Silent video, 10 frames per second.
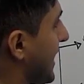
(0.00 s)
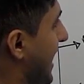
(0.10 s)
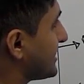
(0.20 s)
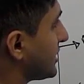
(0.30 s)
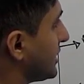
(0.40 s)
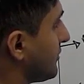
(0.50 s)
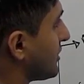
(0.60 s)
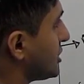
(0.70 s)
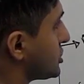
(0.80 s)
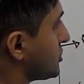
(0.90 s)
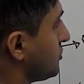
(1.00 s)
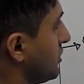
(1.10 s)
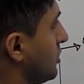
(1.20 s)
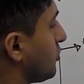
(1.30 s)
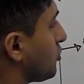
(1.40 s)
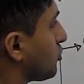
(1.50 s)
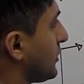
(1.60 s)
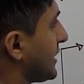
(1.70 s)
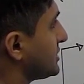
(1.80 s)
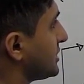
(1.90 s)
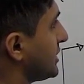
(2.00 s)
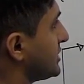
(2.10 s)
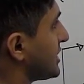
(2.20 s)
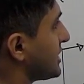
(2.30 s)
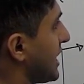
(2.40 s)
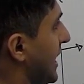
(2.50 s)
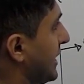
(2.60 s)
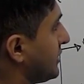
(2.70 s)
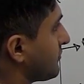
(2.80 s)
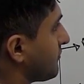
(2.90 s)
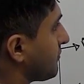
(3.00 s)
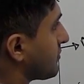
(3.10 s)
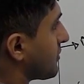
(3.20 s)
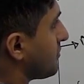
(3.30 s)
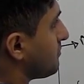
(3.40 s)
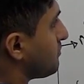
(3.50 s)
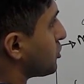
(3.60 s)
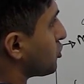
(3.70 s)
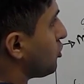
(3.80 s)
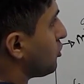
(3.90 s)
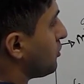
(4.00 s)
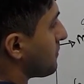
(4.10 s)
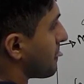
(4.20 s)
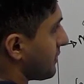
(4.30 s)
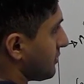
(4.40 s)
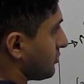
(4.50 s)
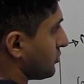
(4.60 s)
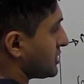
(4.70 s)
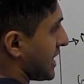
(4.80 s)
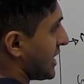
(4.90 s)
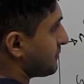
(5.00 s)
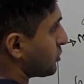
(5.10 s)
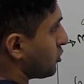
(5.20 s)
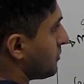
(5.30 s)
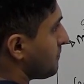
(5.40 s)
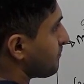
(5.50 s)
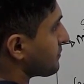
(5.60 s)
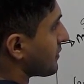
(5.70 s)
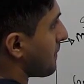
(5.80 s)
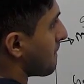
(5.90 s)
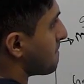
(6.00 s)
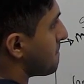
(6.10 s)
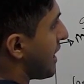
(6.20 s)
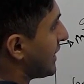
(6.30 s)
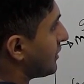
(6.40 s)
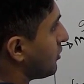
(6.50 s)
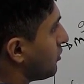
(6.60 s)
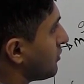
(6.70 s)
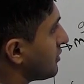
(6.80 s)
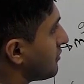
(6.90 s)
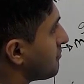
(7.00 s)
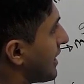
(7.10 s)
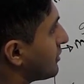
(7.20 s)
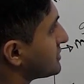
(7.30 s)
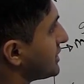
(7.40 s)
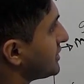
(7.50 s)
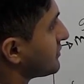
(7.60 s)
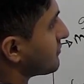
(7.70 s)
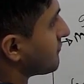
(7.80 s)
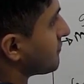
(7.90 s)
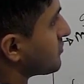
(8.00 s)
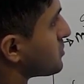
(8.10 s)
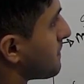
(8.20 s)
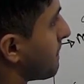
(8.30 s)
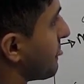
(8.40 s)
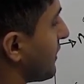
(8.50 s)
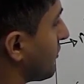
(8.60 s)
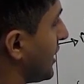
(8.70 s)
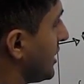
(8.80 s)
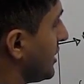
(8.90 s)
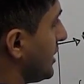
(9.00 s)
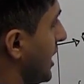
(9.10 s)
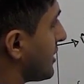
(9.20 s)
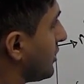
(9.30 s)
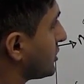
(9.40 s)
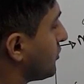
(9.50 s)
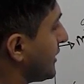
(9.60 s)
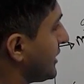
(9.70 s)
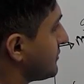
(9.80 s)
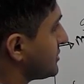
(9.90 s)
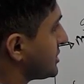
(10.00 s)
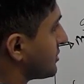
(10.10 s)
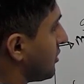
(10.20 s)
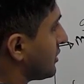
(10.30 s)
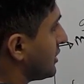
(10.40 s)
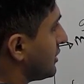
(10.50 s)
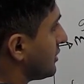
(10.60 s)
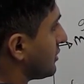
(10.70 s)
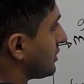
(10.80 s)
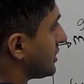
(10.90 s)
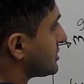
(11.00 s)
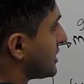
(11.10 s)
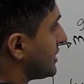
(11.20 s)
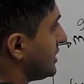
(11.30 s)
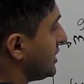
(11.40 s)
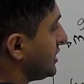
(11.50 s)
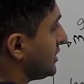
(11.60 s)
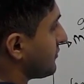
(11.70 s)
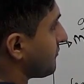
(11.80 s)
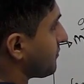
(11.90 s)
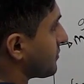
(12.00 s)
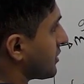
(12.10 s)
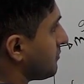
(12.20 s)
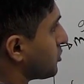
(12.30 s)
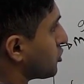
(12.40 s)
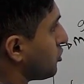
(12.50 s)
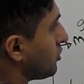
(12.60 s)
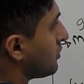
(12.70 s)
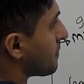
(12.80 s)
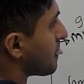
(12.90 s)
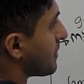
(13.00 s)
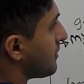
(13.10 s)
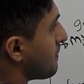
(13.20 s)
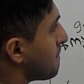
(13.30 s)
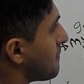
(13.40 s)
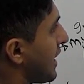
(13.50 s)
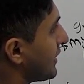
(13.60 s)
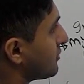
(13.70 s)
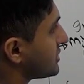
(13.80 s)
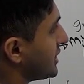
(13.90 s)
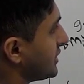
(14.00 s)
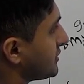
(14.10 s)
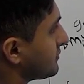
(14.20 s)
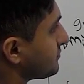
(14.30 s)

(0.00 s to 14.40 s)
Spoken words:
has a give rise to, we can say this as N-pro, what is N-pro myelocyte, okay? And other one it gives is called, let's say, E-pro myelocyte.